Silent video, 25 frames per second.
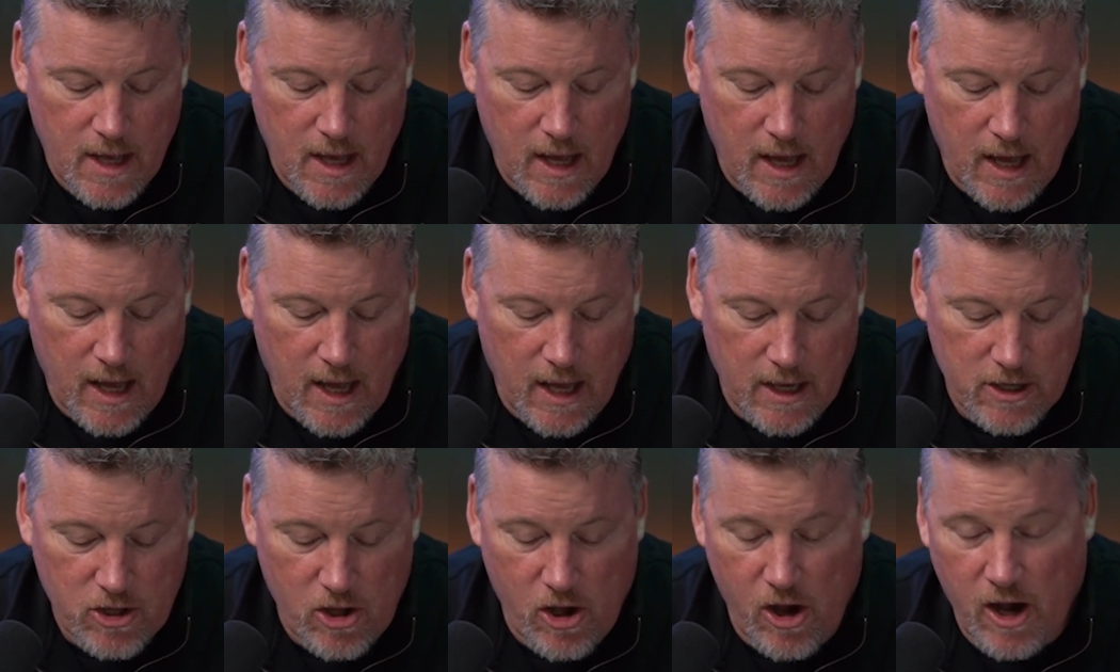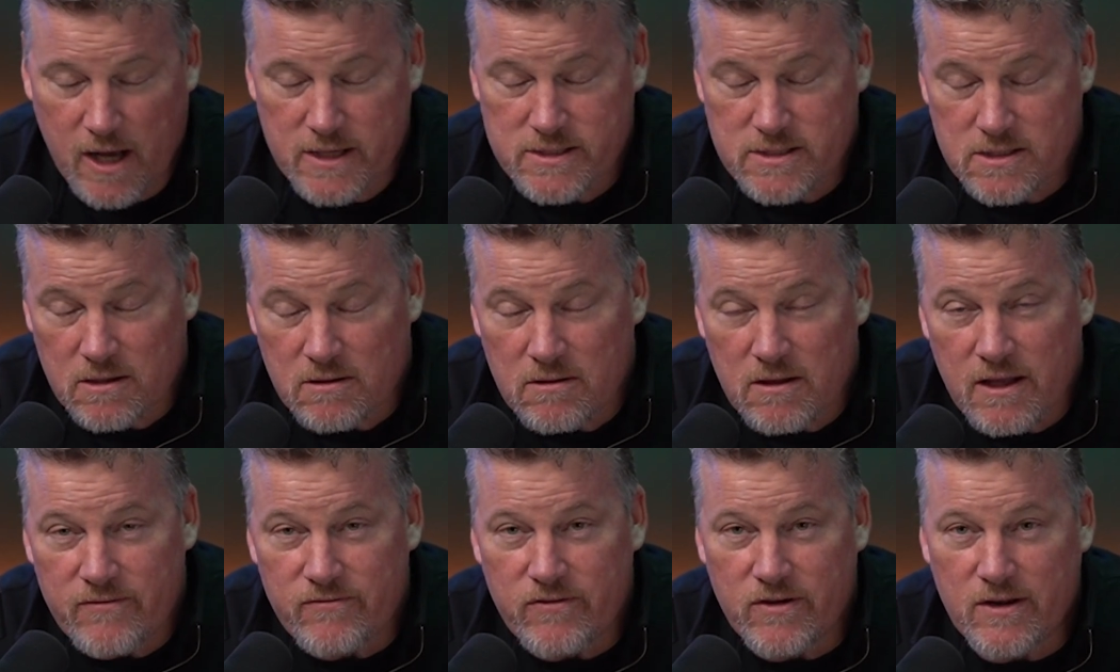Cost of
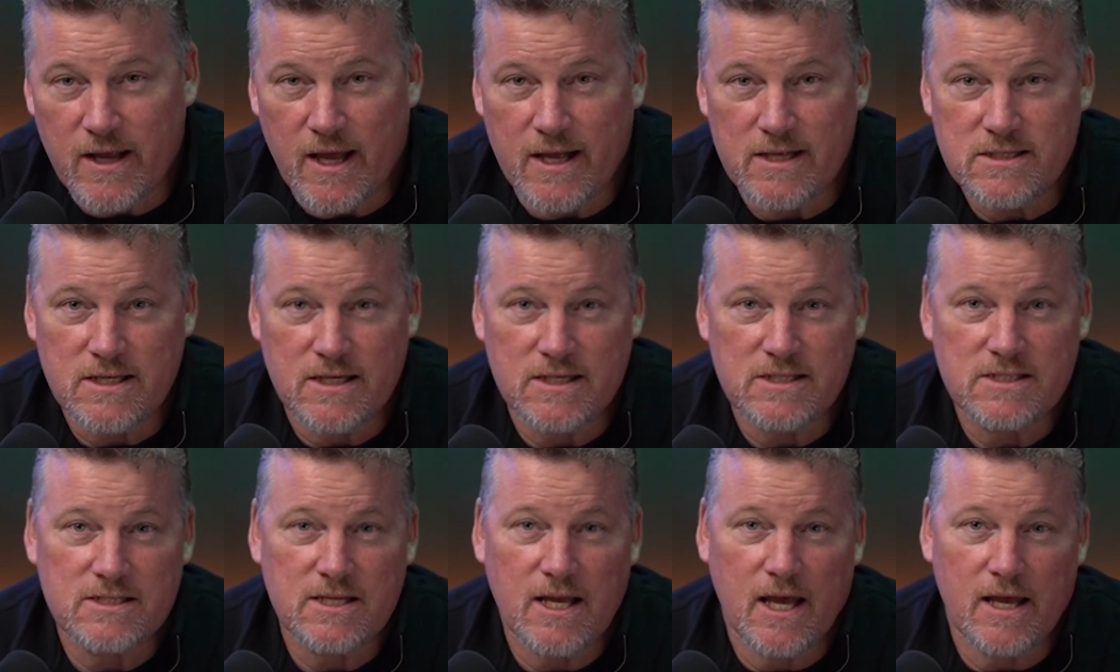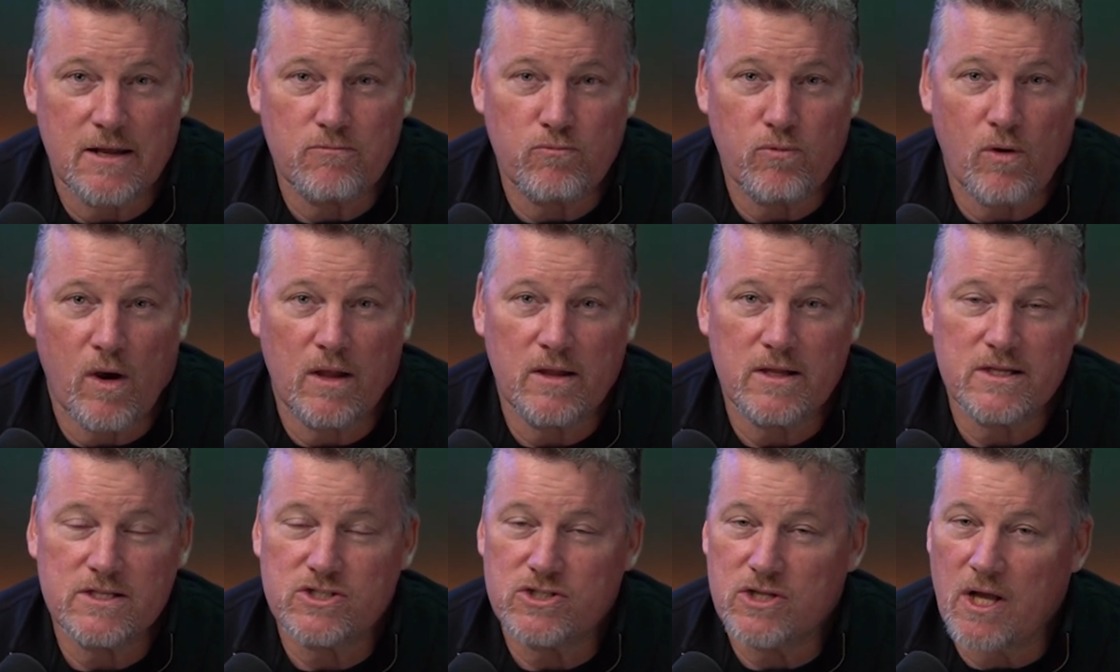living, as I said,
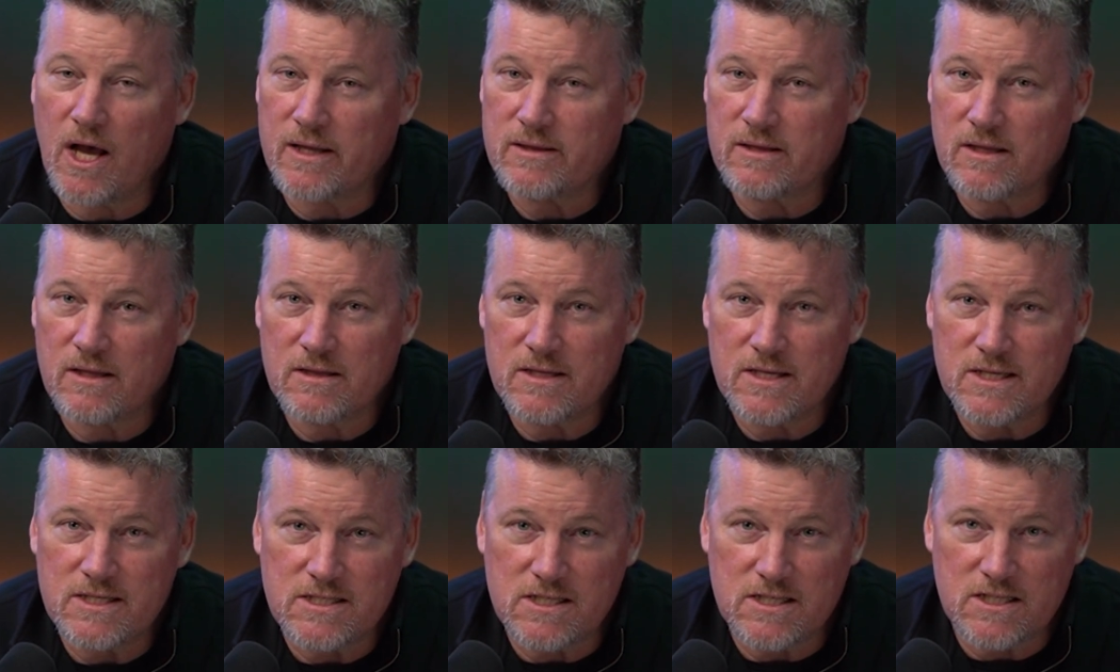while it's not the least